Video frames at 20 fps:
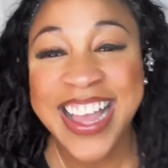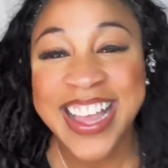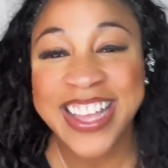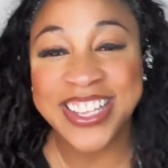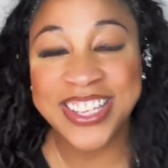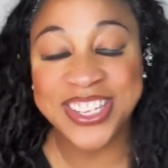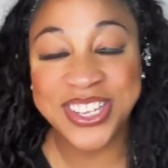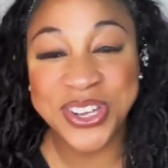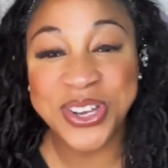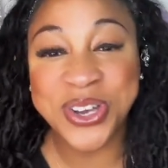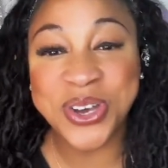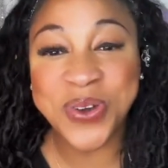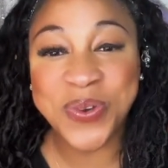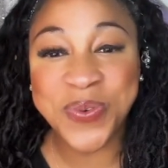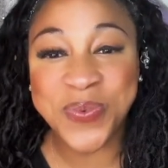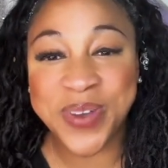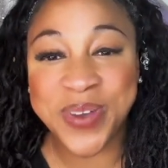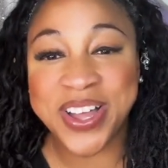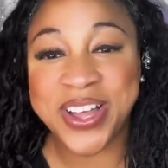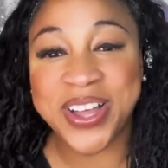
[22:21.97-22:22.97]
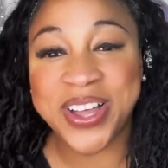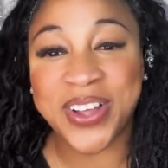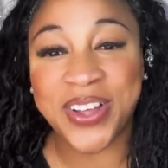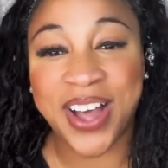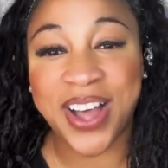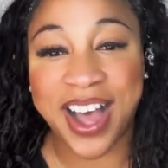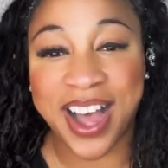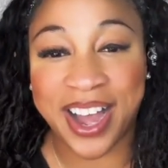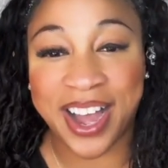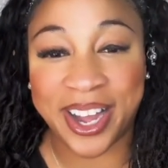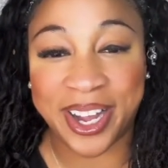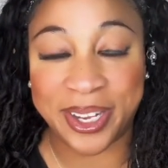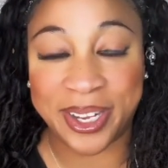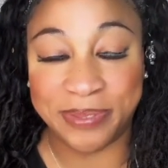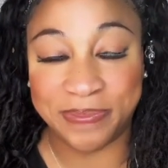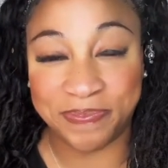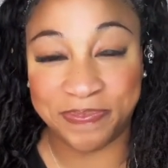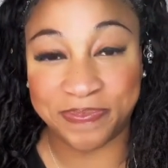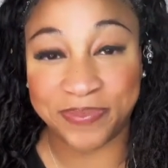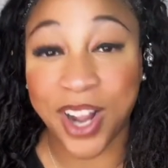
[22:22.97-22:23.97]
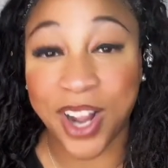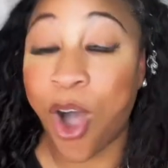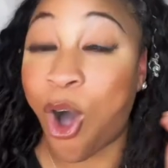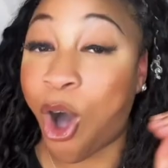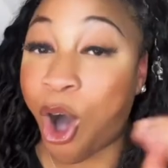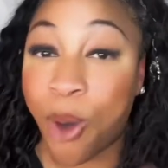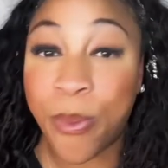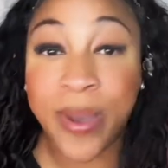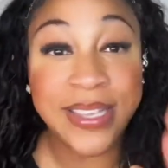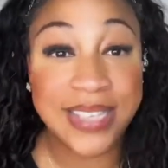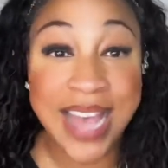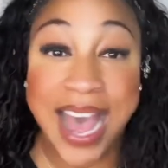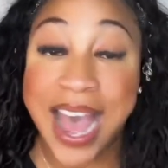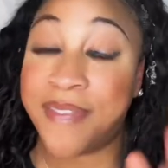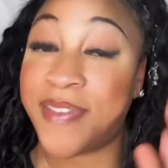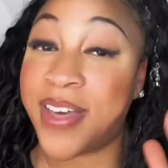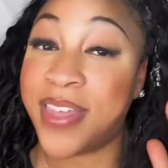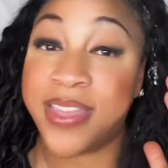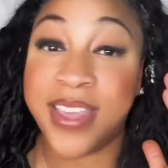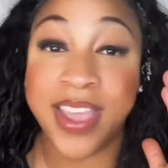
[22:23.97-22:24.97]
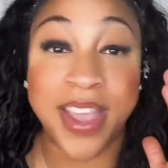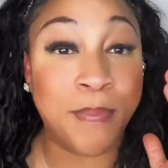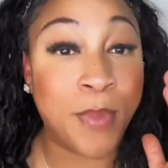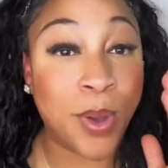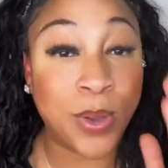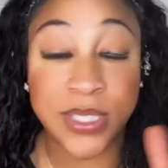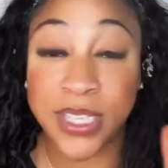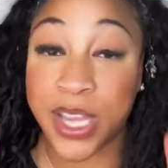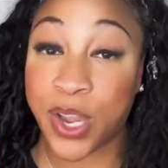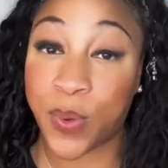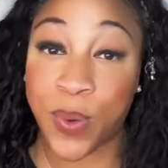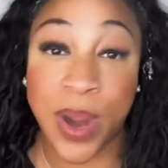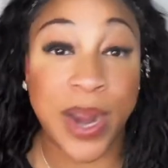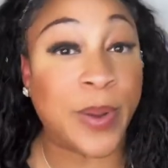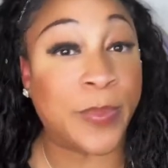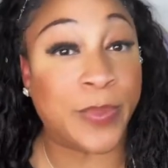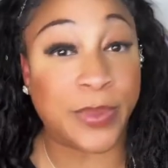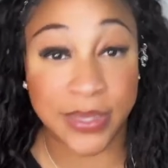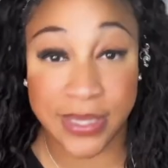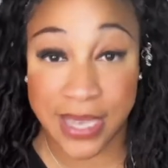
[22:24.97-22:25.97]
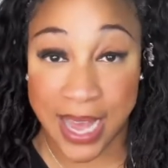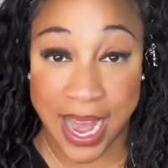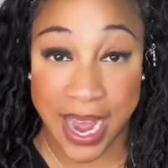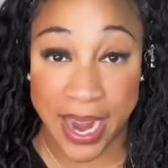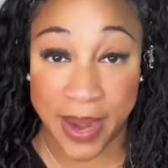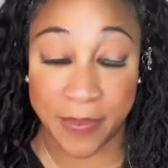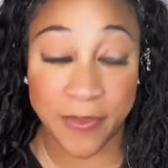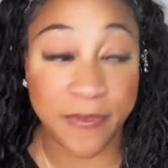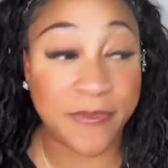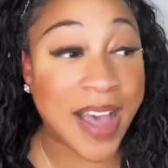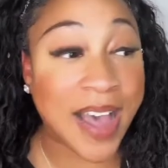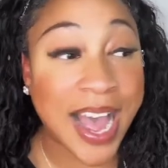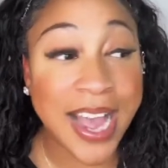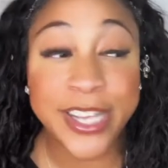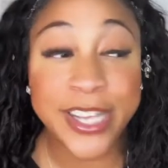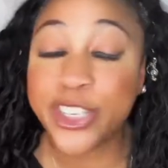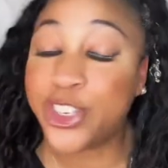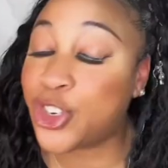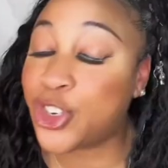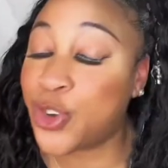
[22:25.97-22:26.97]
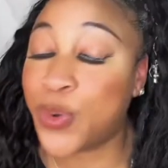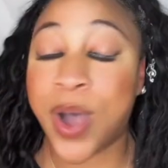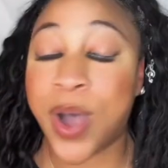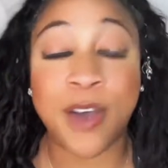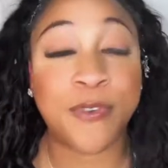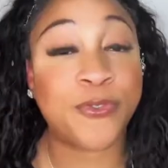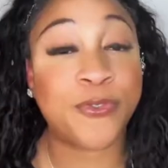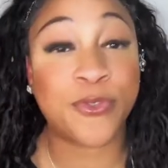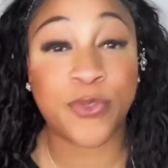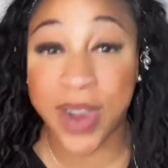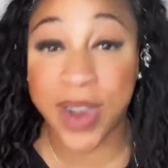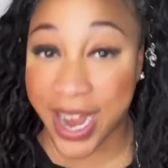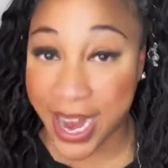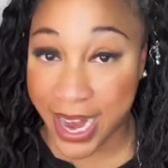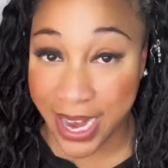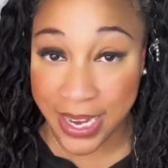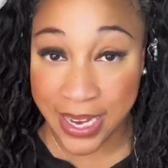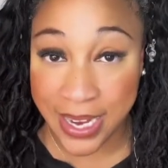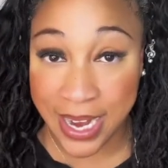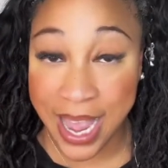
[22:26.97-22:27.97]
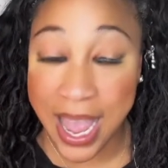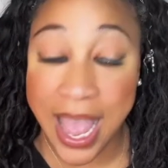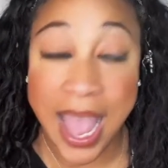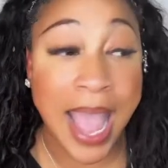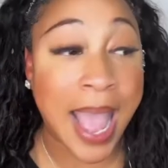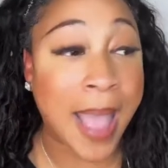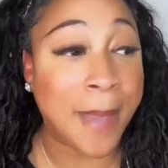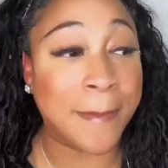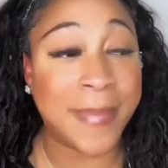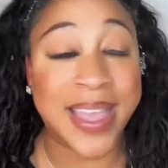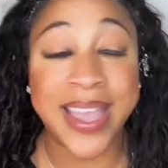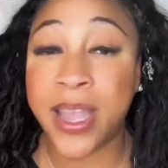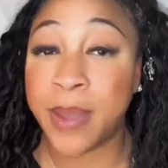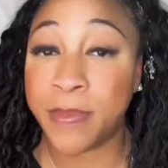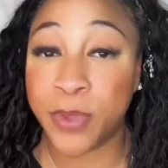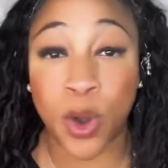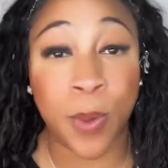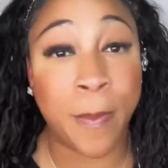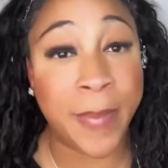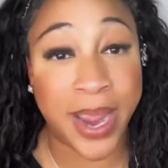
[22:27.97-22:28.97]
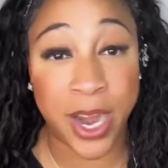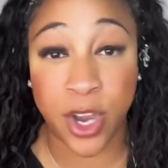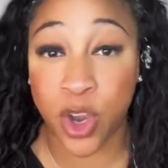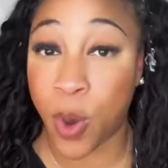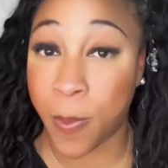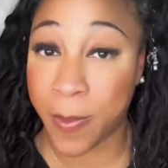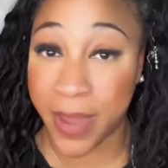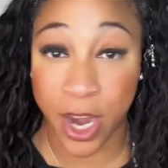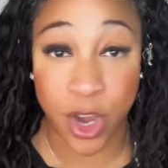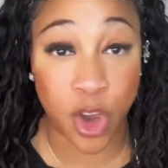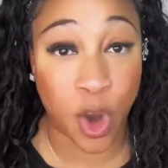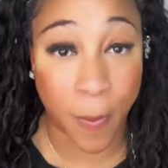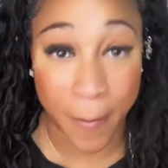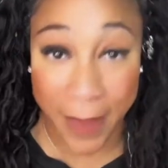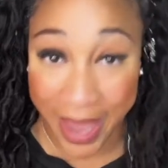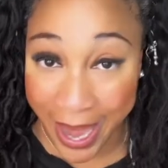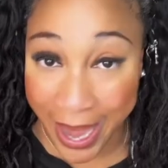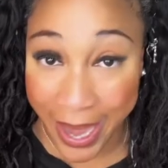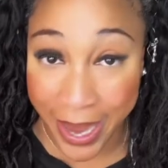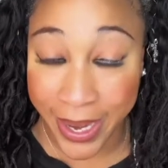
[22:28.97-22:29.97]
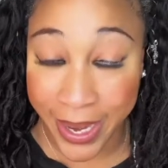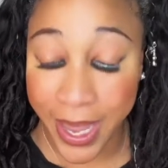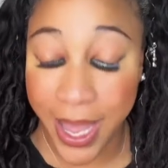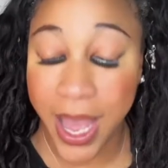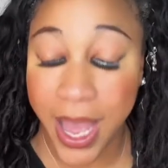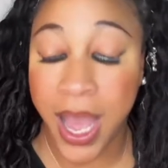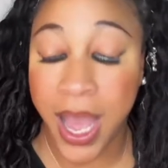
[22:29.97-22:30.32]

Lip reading: You will always have the most incredible time. Find you a friend and make him your man, your man, your man.